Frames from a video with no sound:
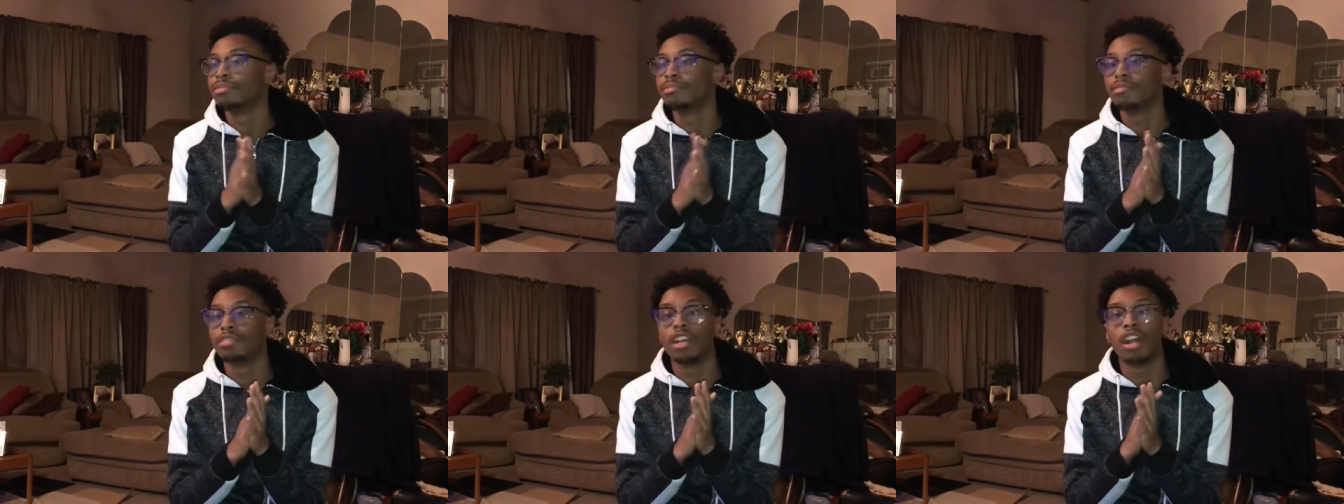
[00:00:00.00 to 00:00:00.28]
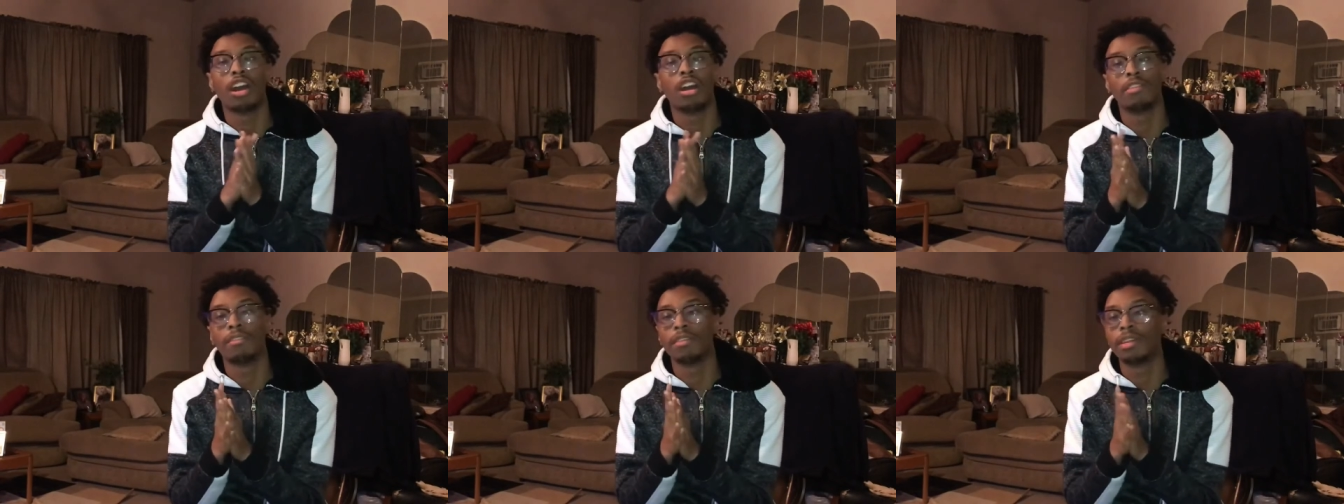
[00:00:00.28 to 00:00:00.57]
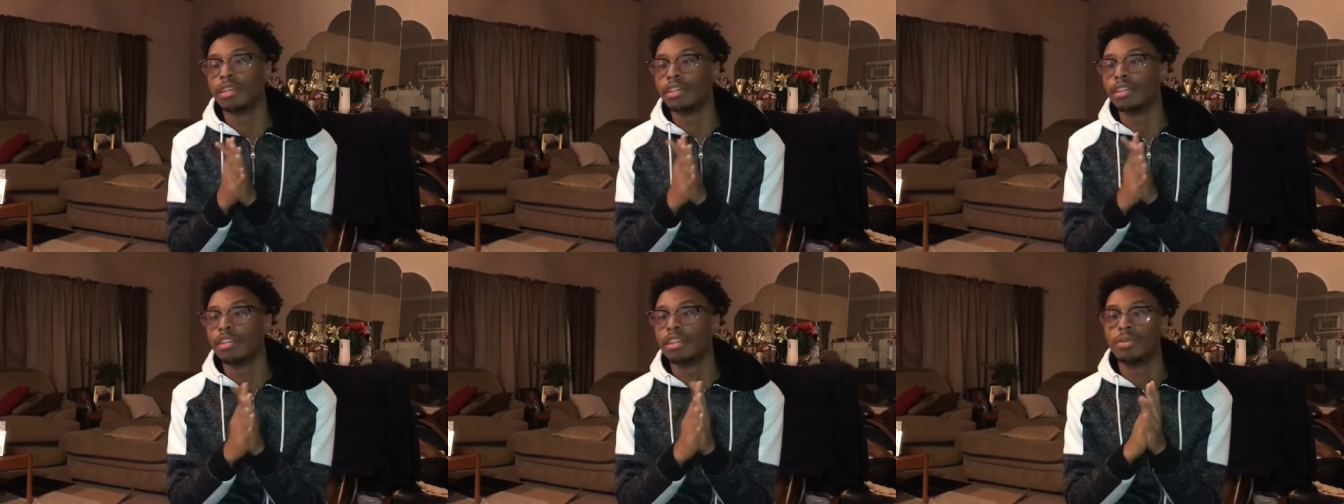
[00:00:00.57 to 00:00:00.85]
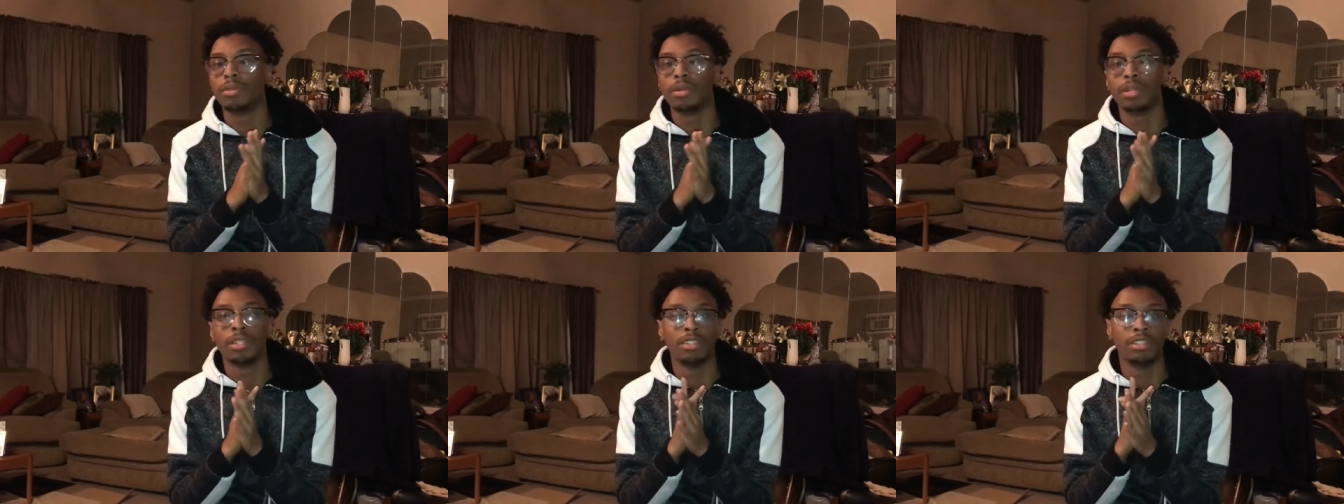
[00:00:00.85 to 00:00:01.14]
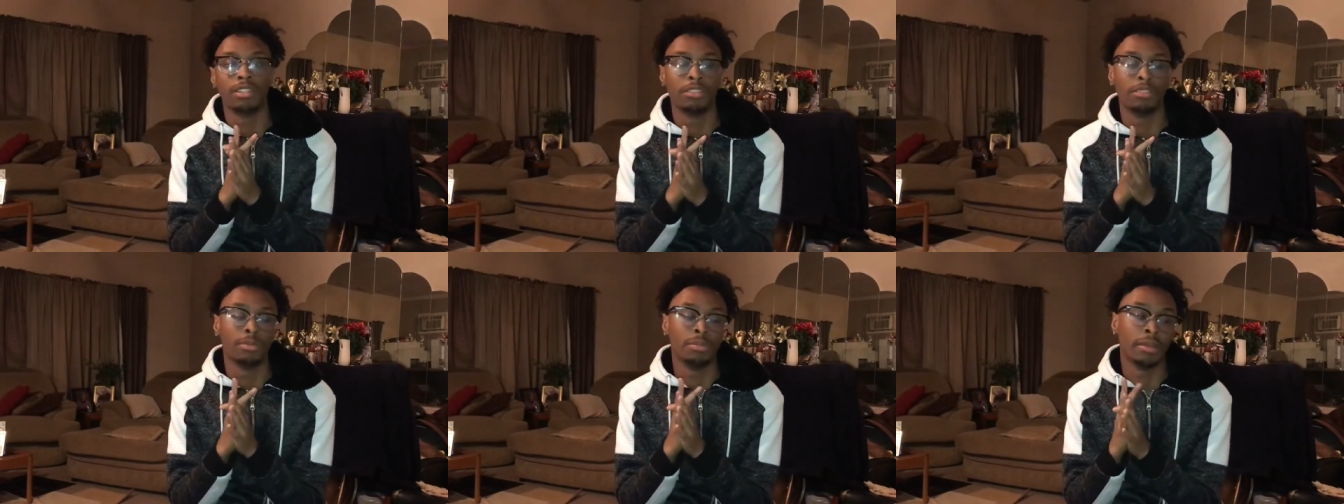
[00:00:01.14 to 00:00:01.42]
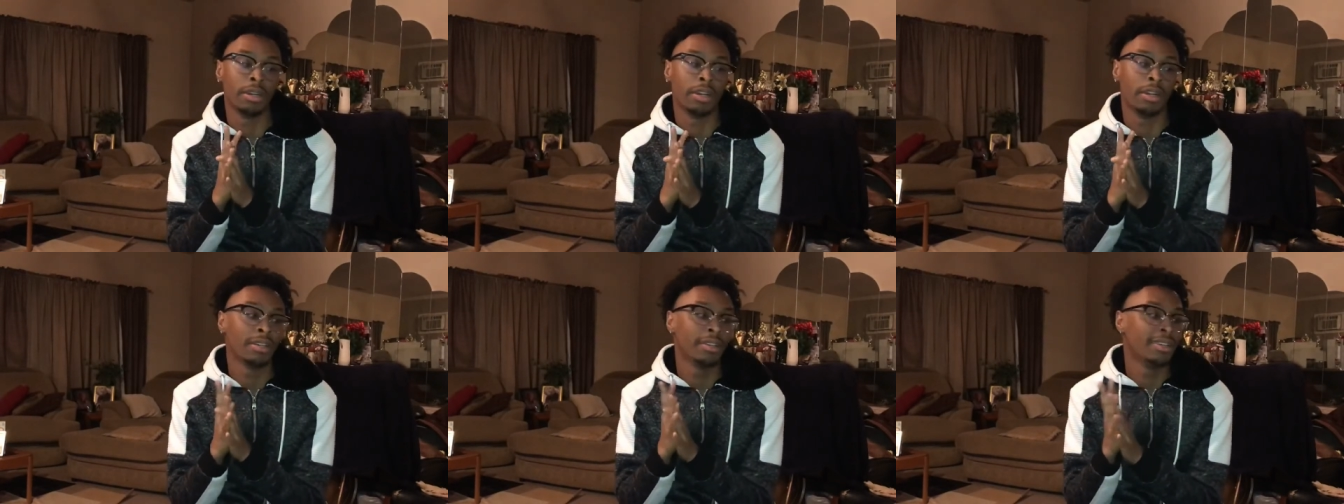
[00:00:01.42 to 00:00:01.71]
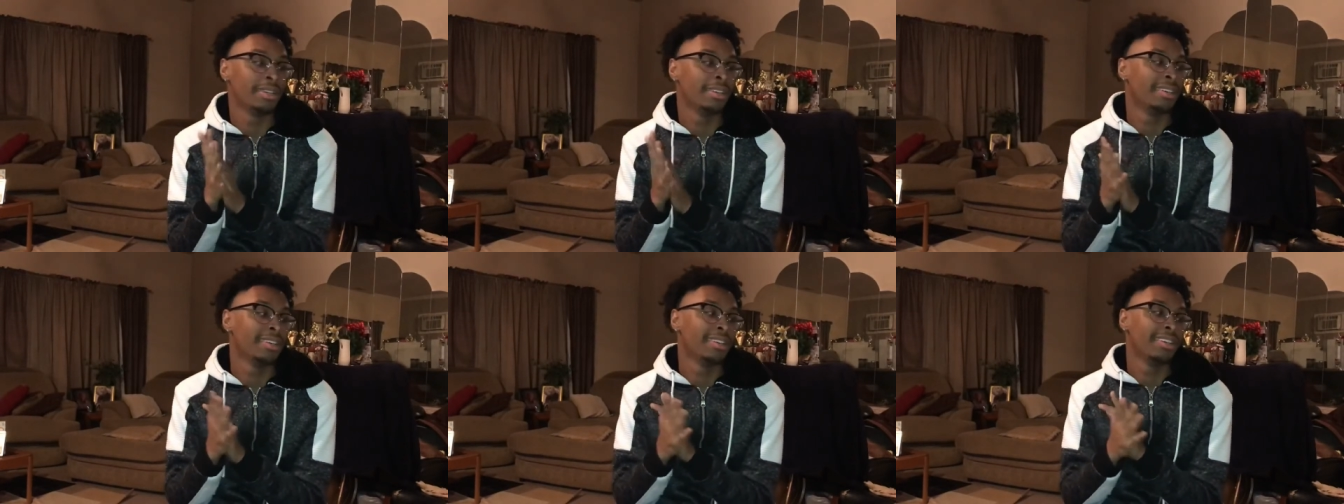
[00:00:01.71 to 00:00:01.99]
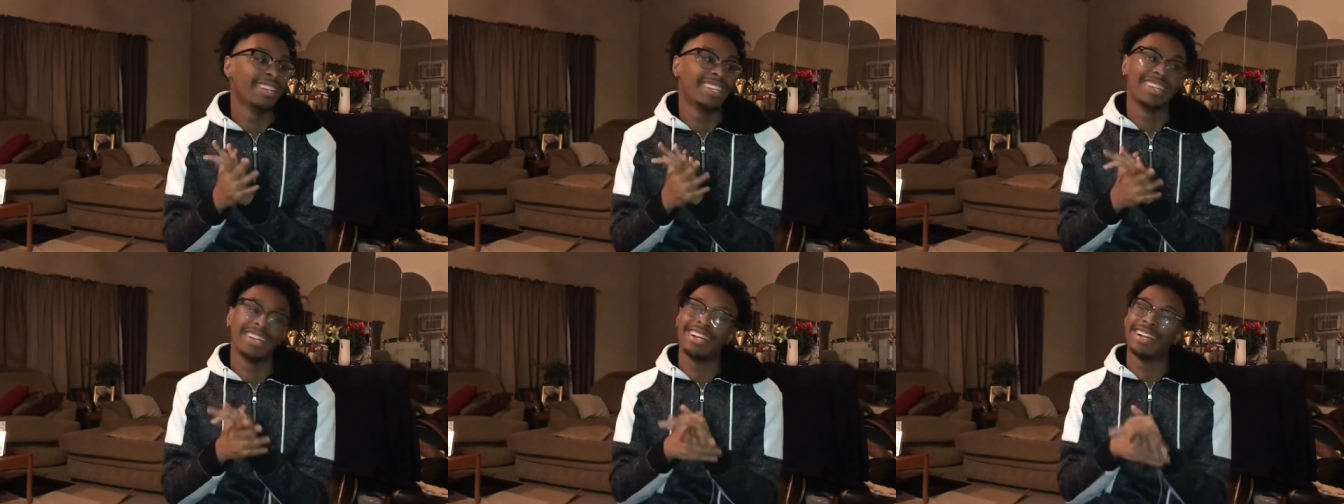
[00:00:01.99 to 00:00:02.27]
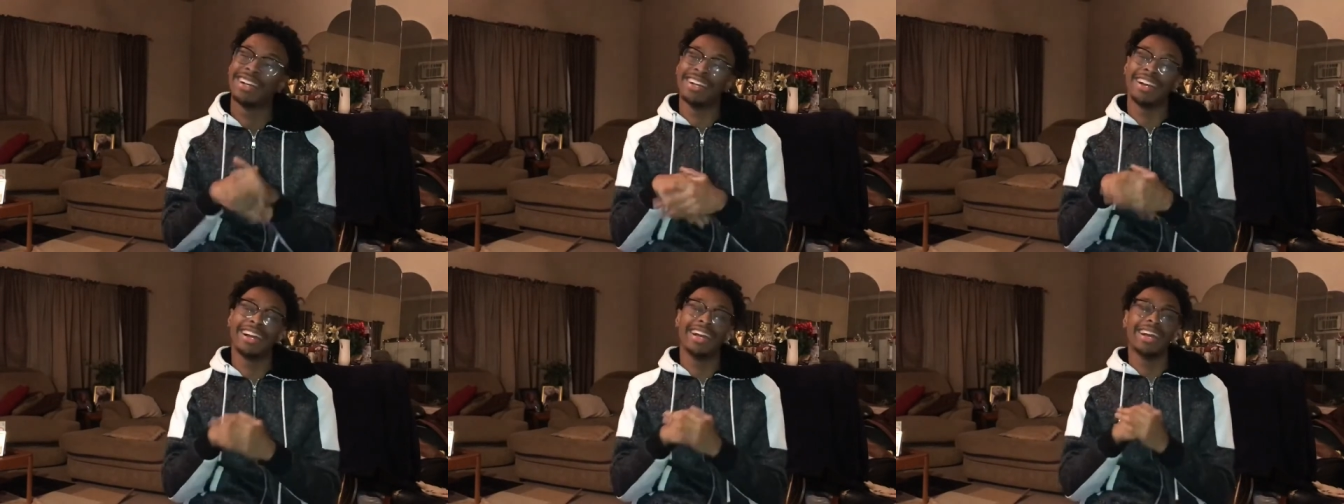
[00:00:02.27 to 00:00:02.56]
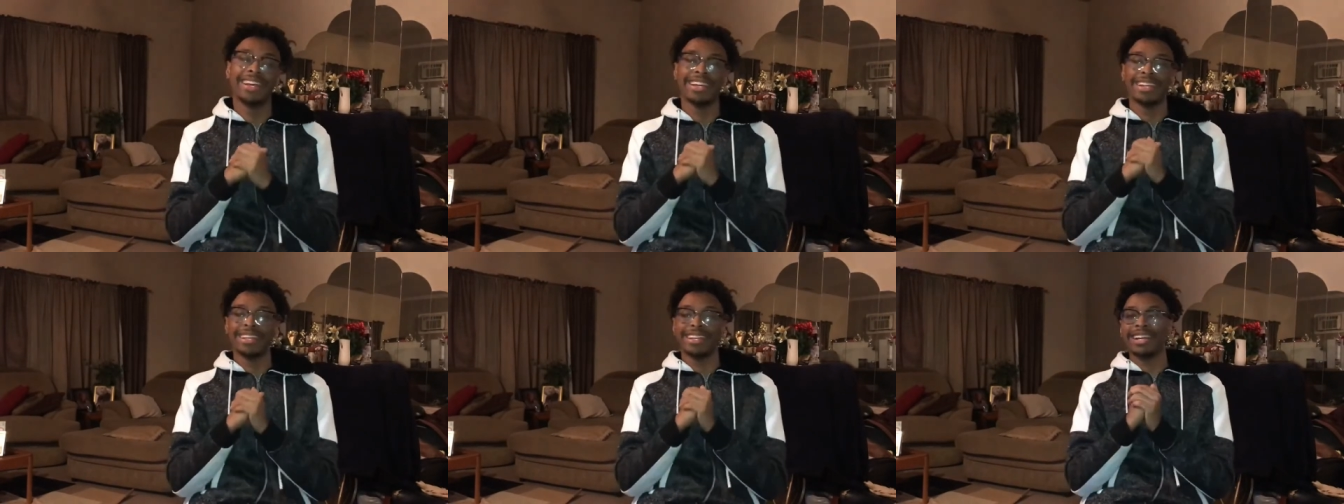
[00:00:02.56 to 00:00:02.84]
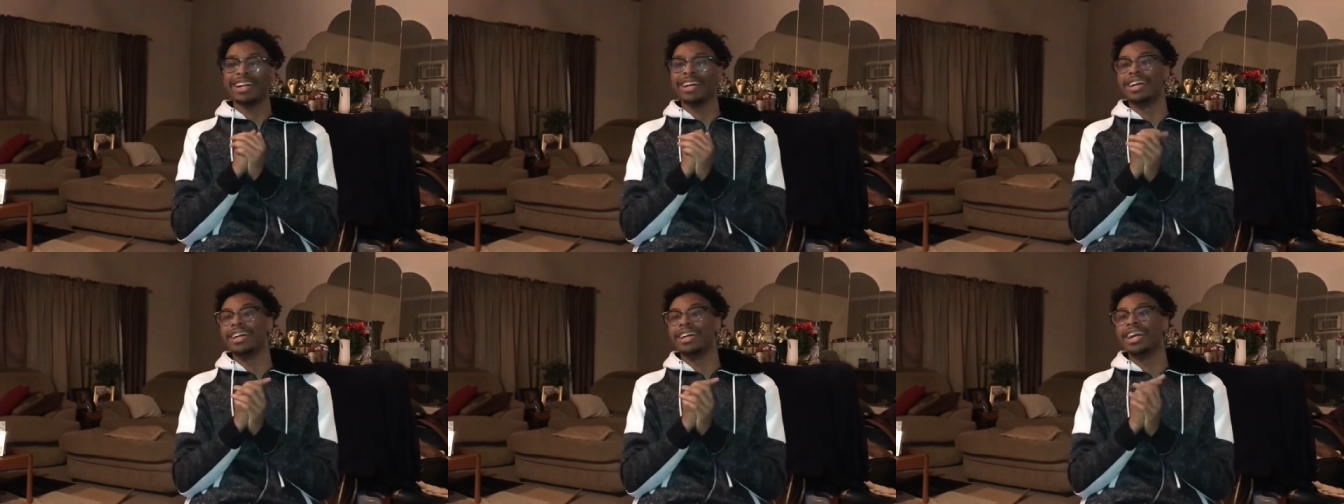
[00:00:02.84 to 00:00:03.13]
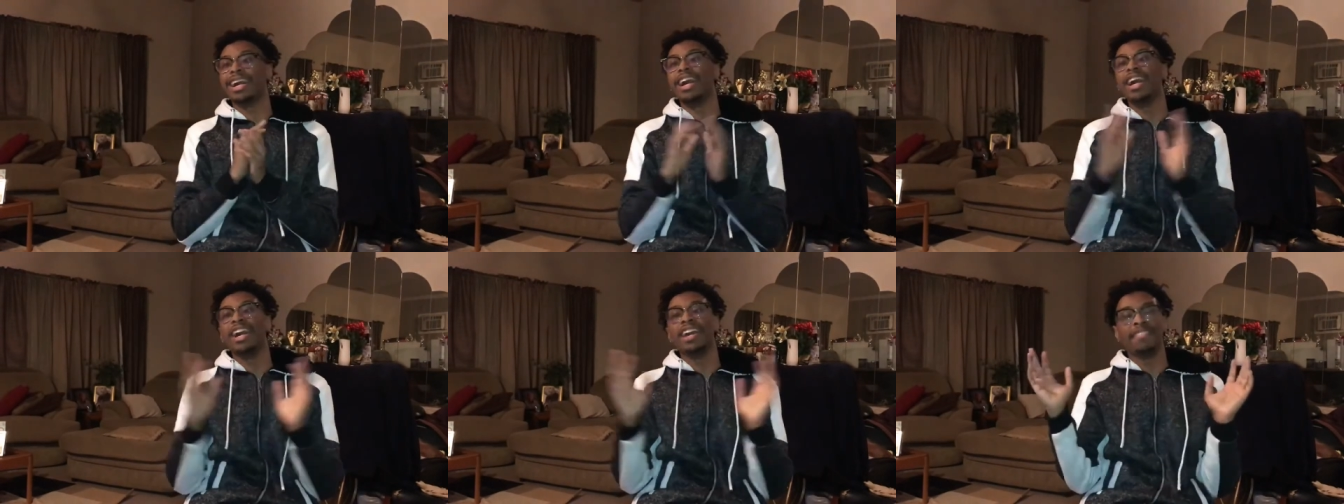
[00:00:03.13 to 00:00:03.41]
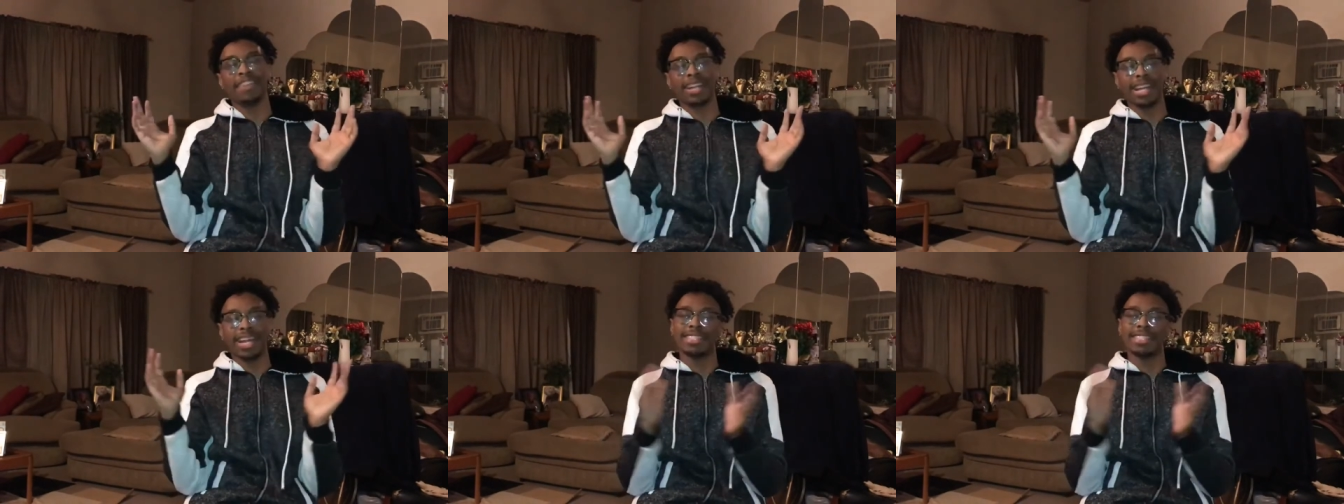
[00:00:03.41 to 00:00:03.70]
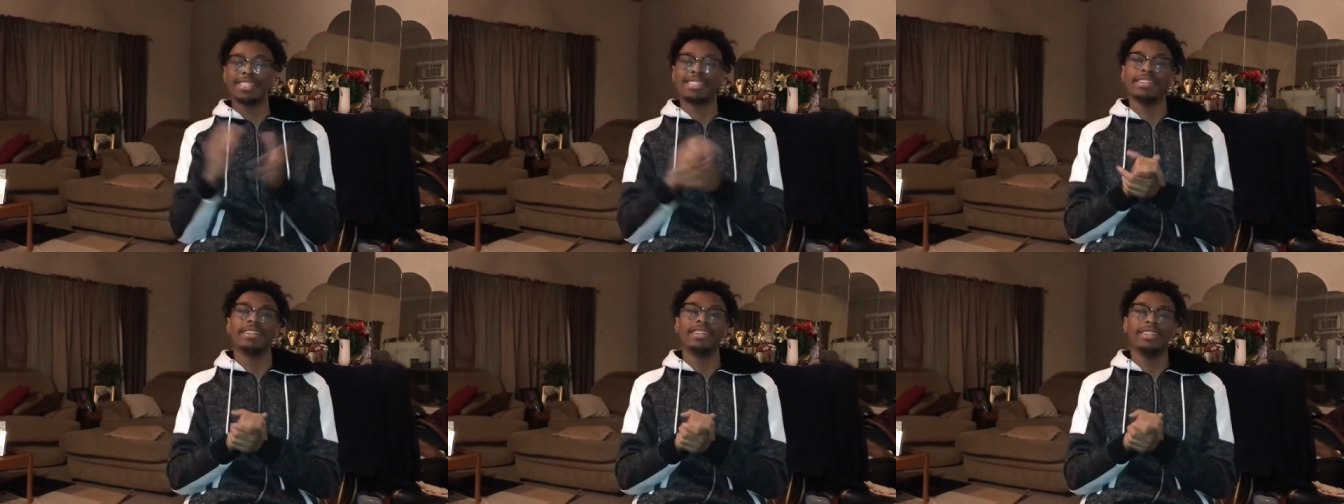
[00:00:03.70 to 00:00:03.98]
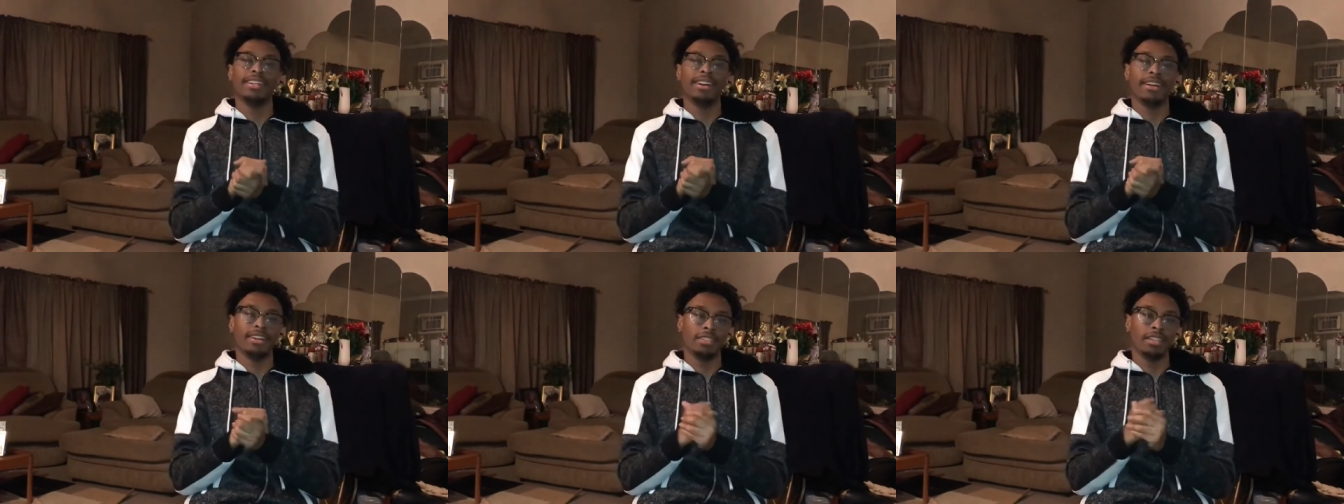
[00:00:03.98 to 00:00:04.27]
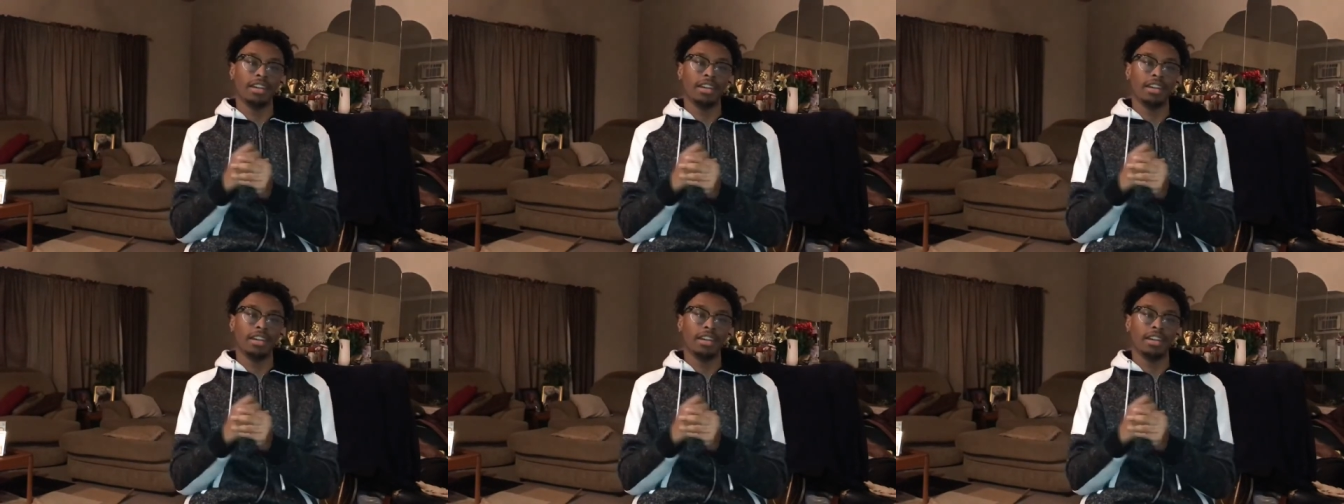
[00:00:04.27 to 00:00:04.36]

y'all already know what to do, bro. I ain't, I, I ain't even gotta tell y'all.